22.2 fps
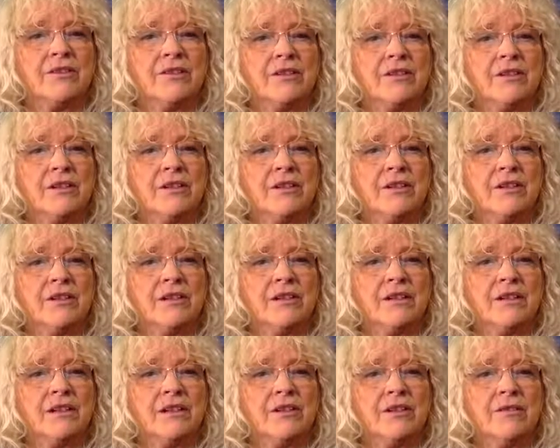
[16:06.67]
Dawn
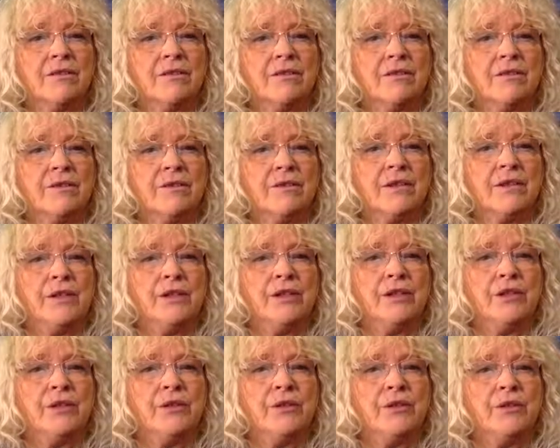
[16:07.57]
got here at
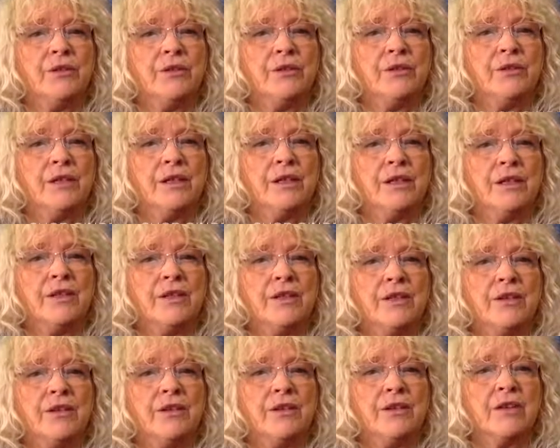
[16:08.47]
52 and I
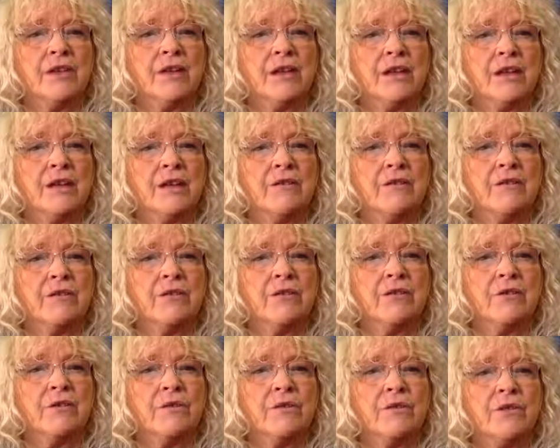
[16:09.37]
share the
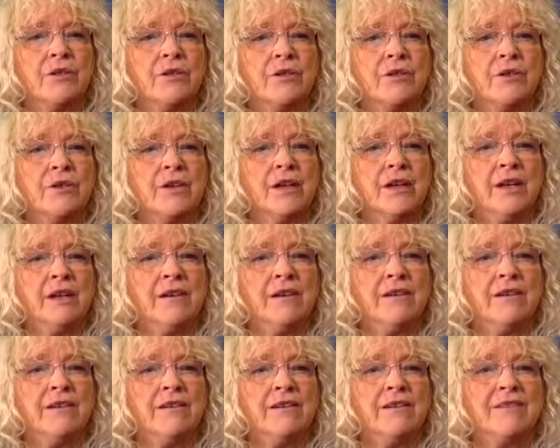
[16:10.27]
anniversary wish you were
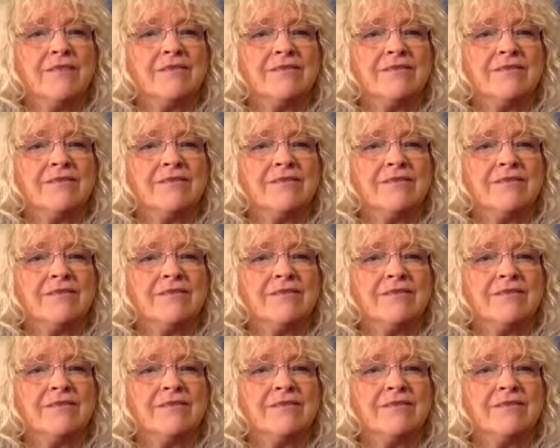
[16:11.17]
here.